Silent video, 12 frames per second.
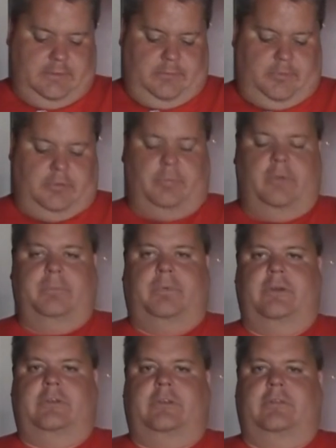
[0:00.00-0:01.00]
worth
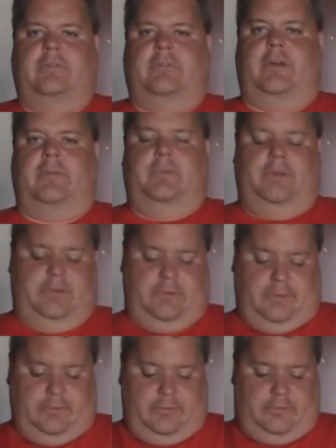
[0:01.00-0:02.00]
$1.75 million.
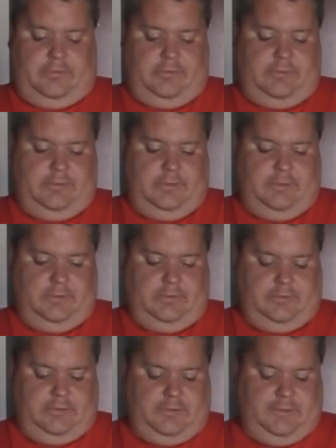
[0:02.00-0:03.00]
And I'm going to
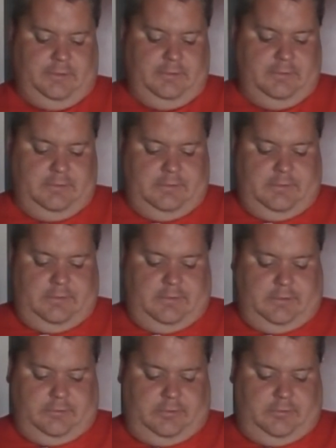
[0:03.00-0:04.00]
say
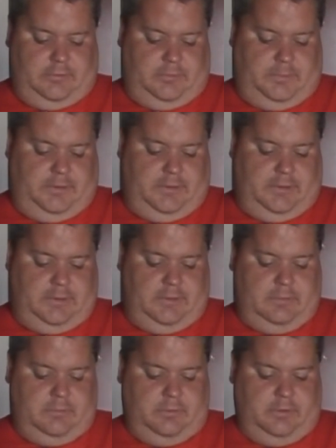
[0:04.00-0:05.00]
that seems to be a
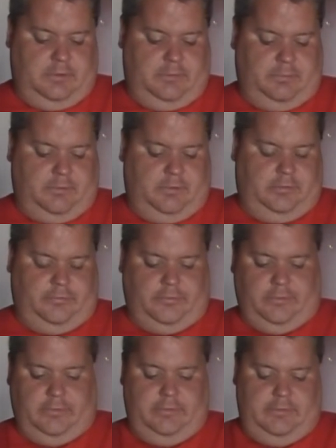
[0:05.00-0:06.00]
pretty good price
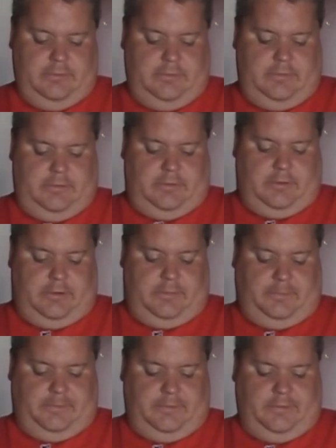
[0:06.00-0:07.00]
for the kind
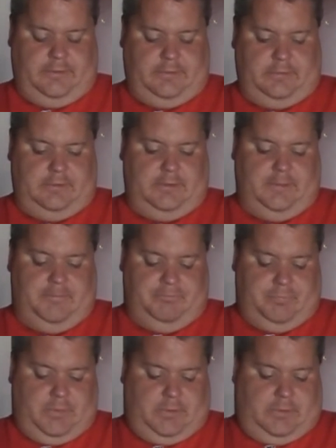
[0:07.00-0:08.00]
of player that
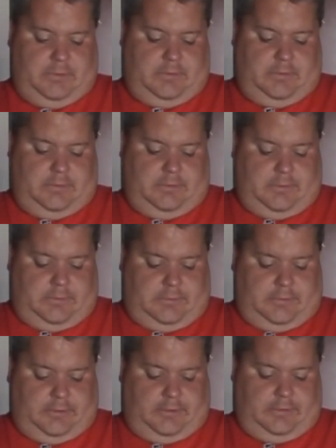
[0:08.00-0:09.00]

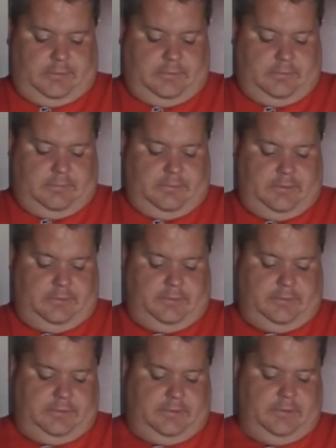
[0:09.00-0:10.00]
Tyler
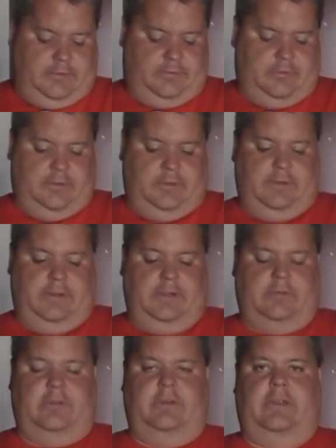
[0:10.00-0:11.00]
Pitlick is. And he
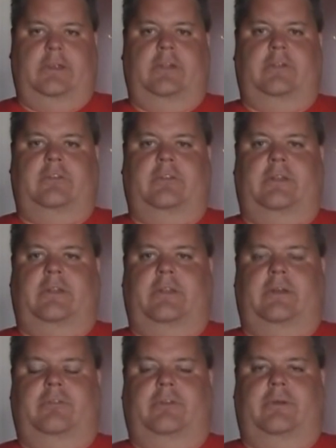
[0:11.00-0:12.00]
actually is a
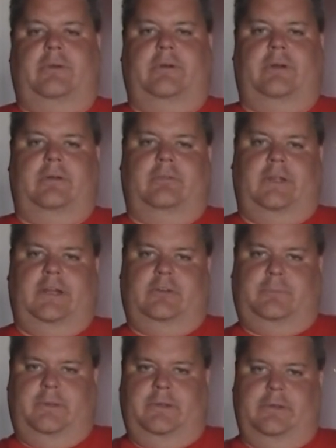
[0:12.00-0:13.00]
nephew of
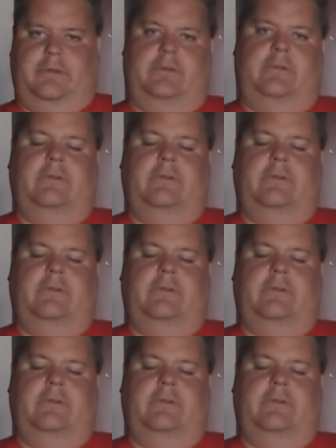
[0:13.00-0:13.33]
Lance Pitlick.